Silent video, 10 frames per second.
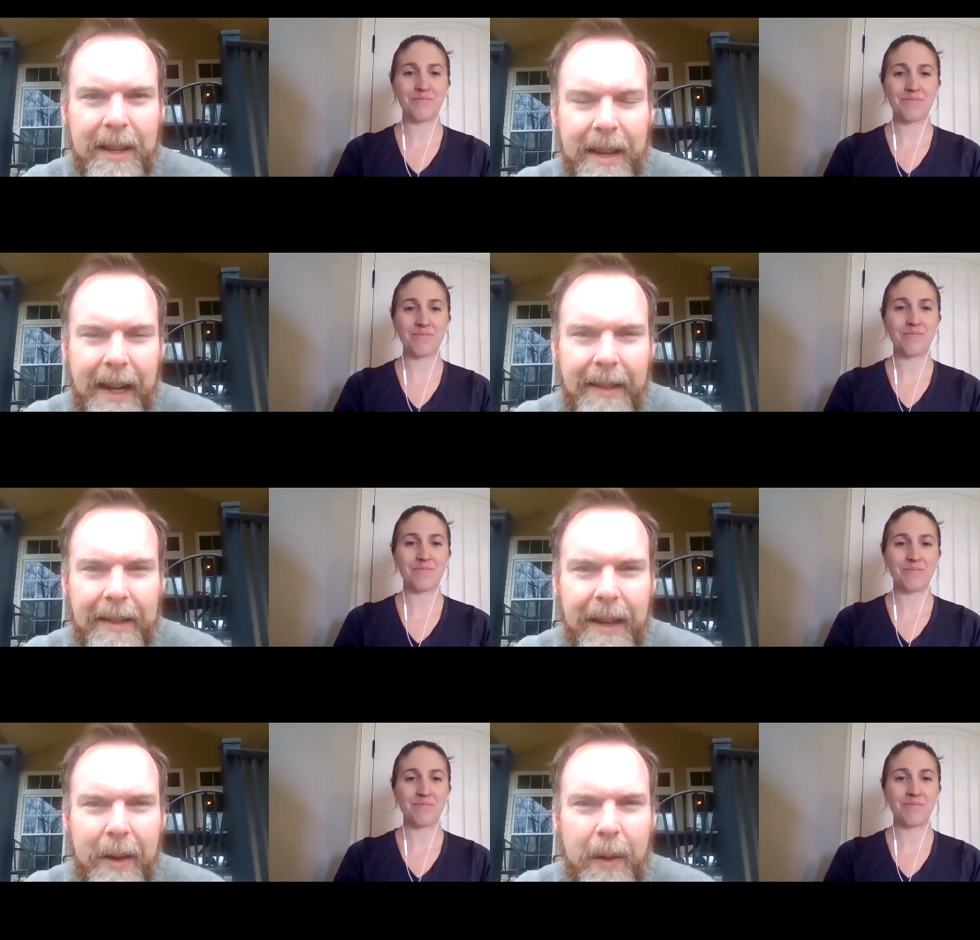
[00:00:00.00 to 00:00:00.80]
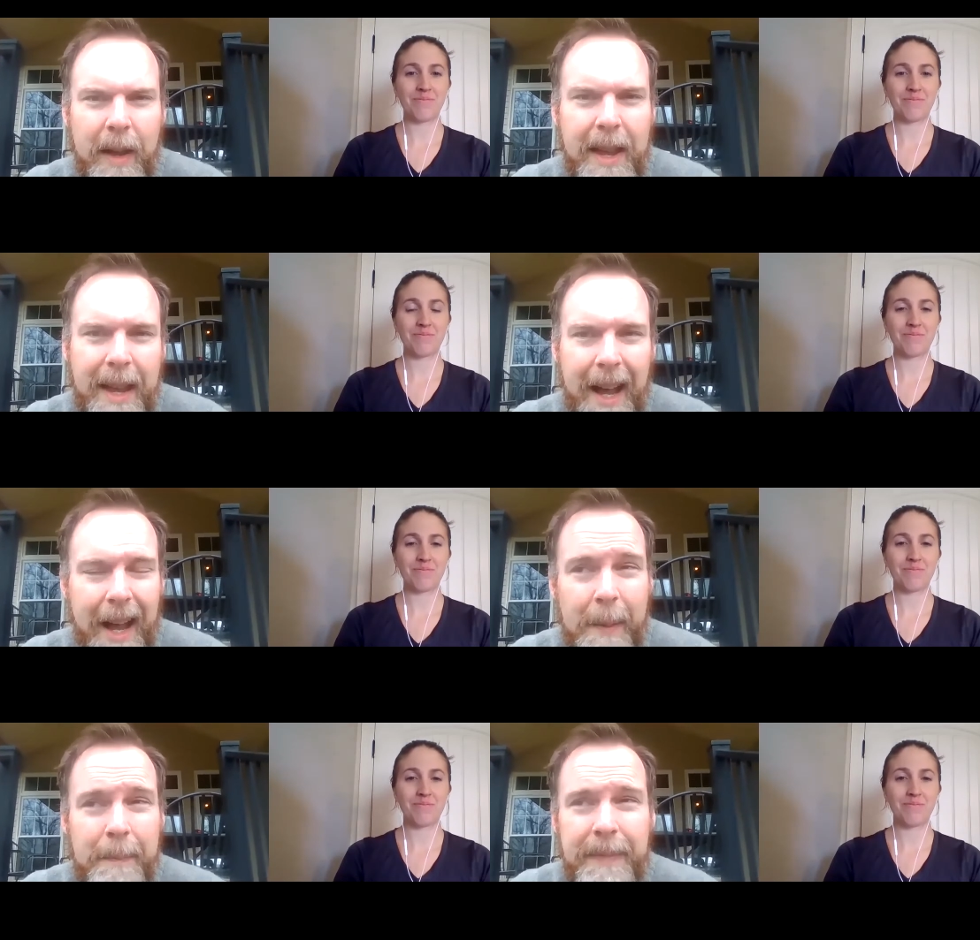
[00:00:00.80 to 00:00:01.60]
Speaker 1: next. So
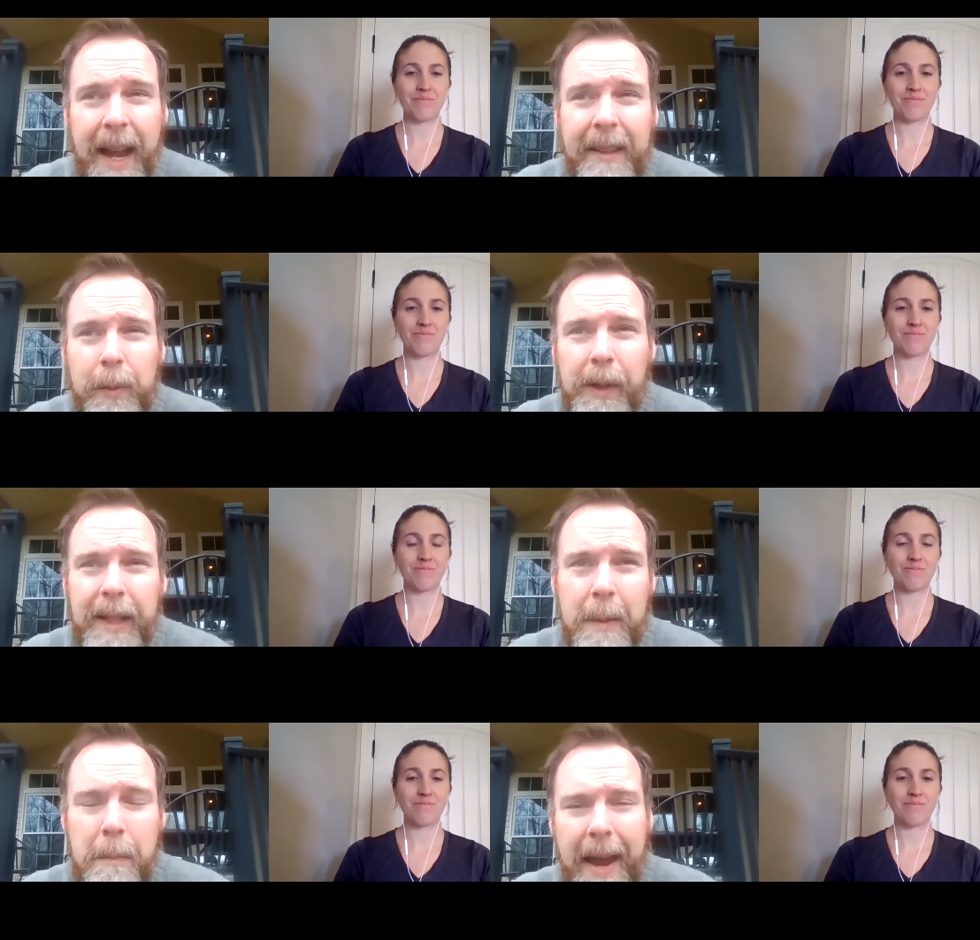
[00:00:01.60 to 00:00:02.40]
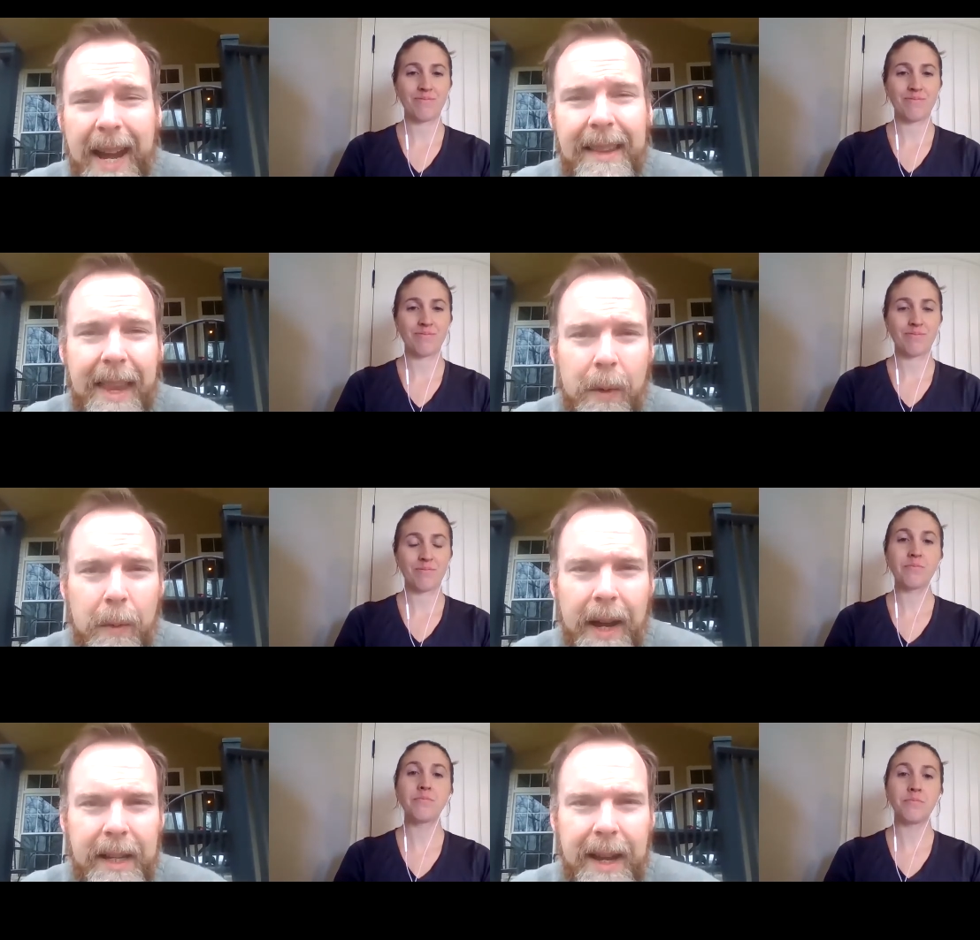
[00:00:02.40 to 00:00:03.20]
um, that's really the main thing
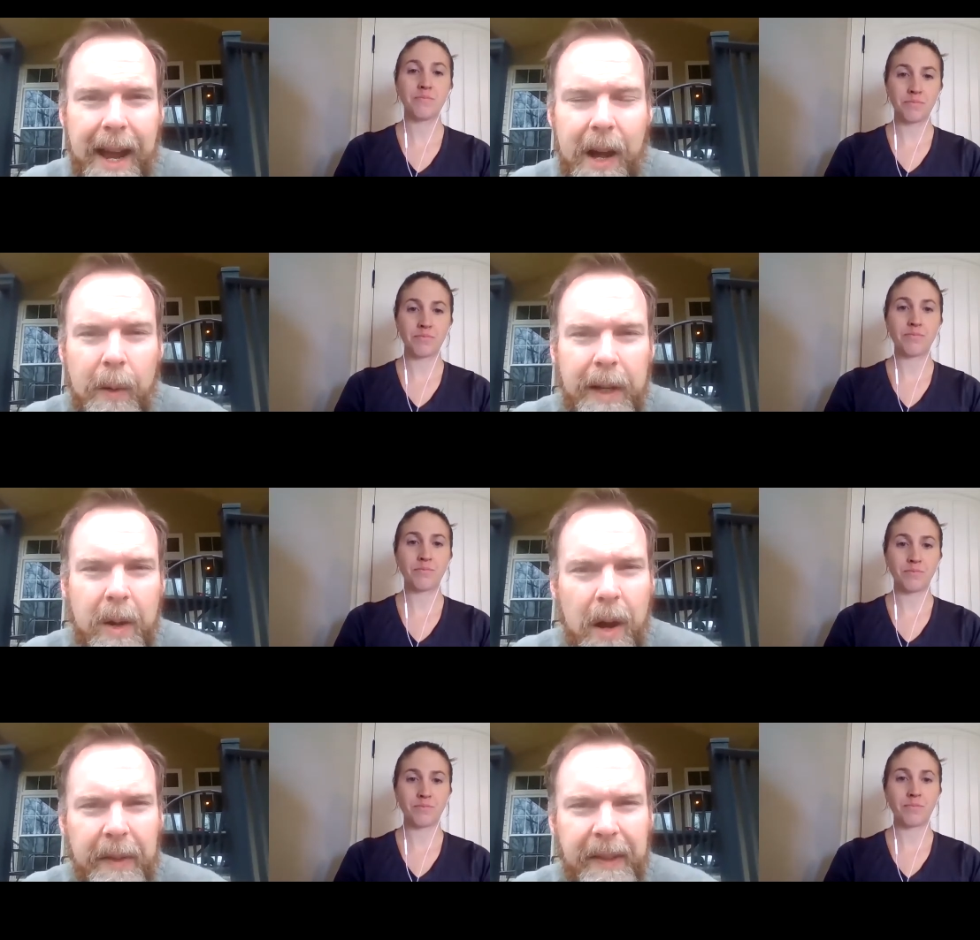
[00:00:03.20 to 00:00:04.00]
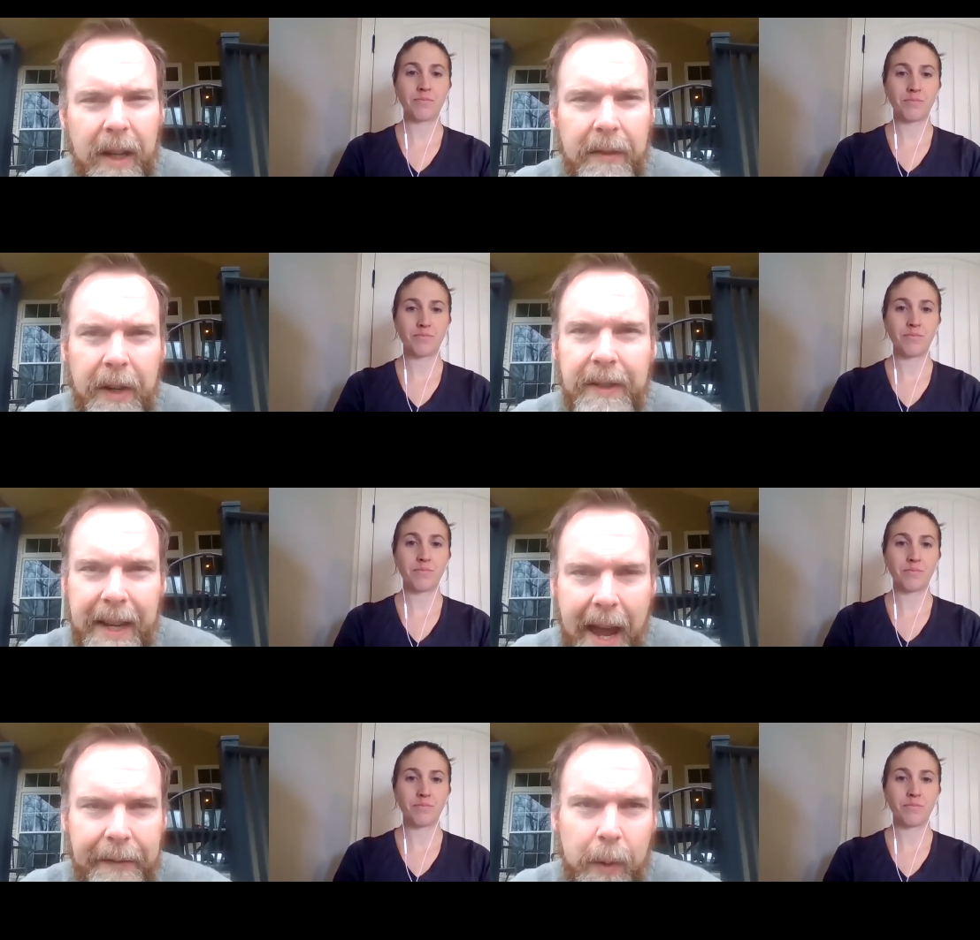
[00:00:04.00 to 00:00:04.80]
right now. You know, obviously all of our
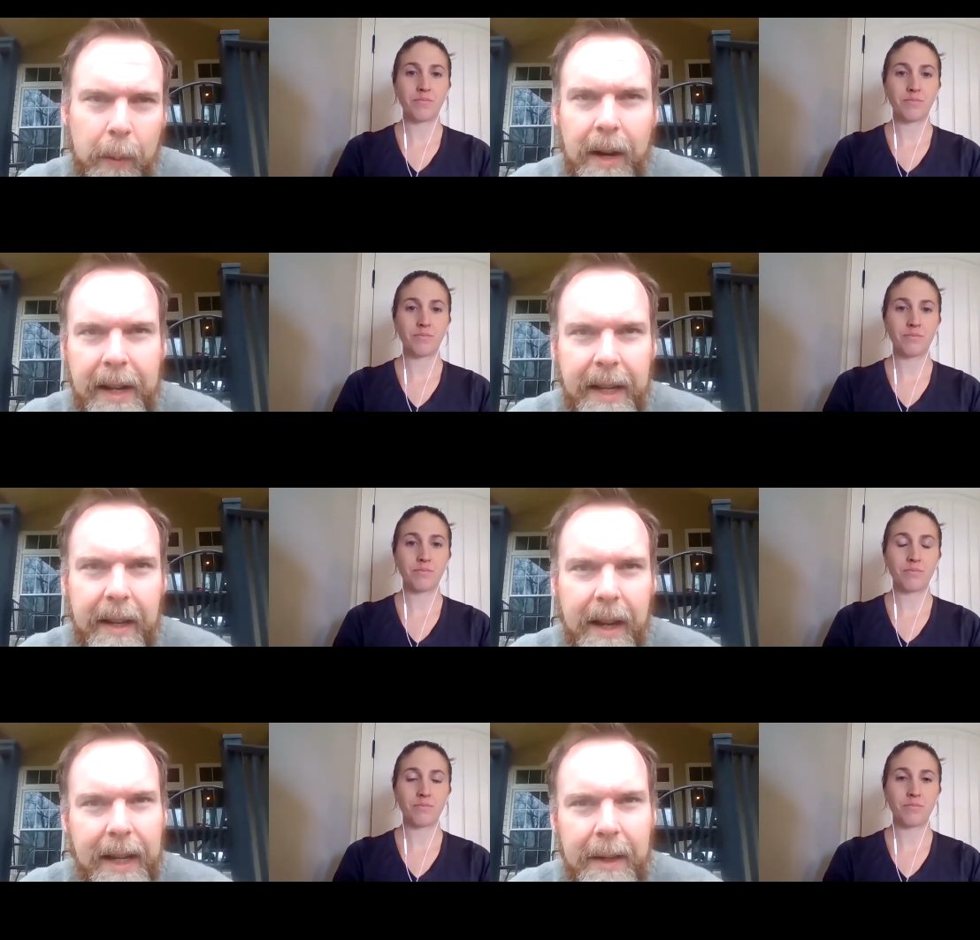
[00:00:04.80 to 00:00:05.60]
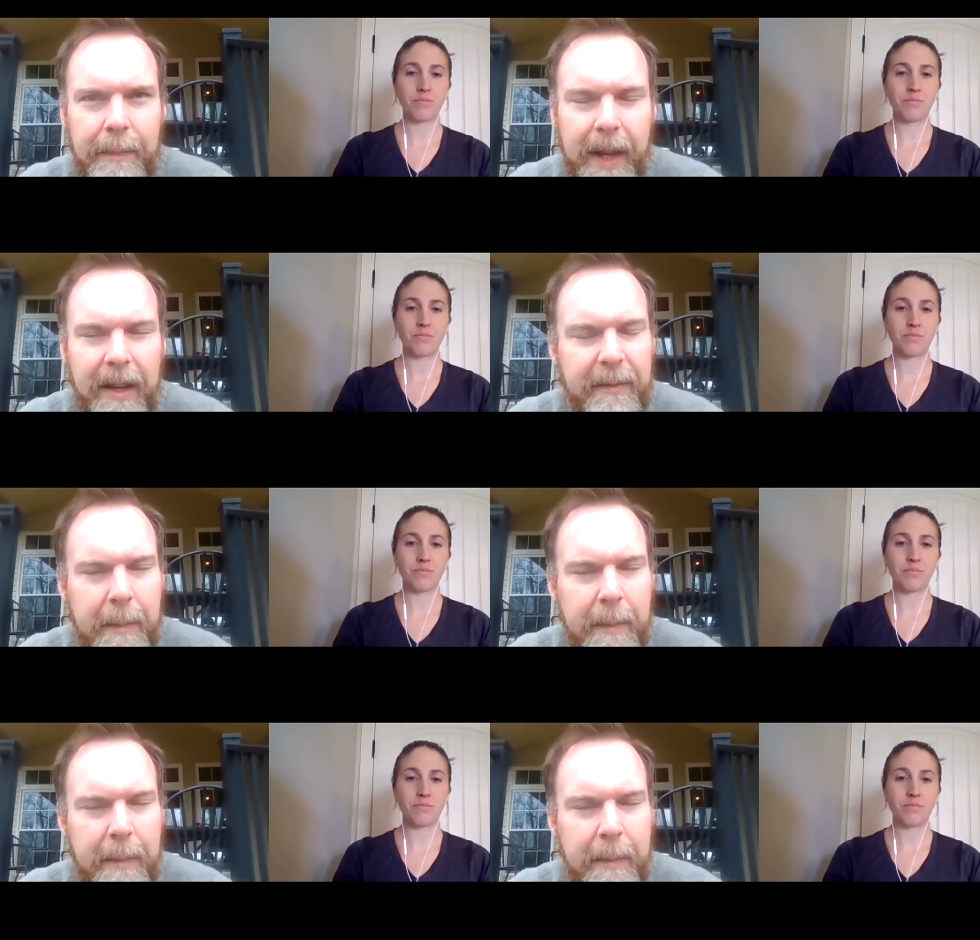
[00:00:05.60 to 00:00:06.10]
staff are wearing um, kind of